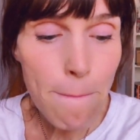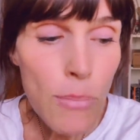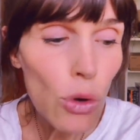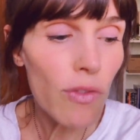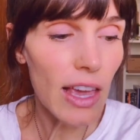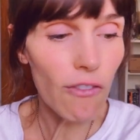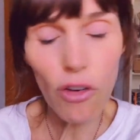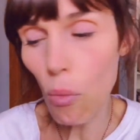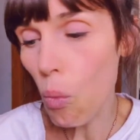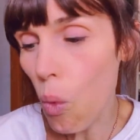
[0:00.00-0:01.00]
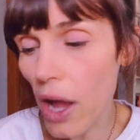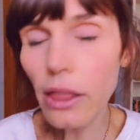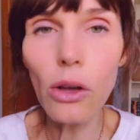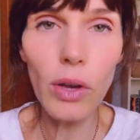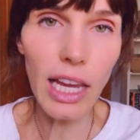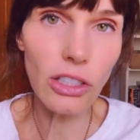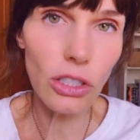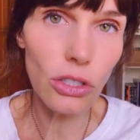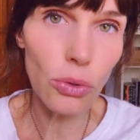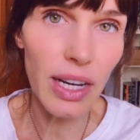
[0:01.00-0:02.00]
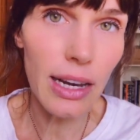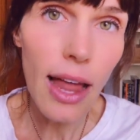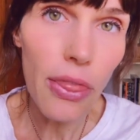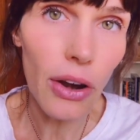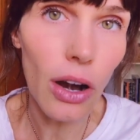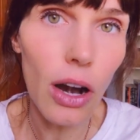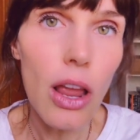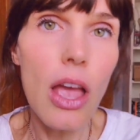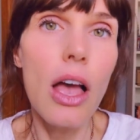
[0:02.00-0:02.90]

moving from one location to another.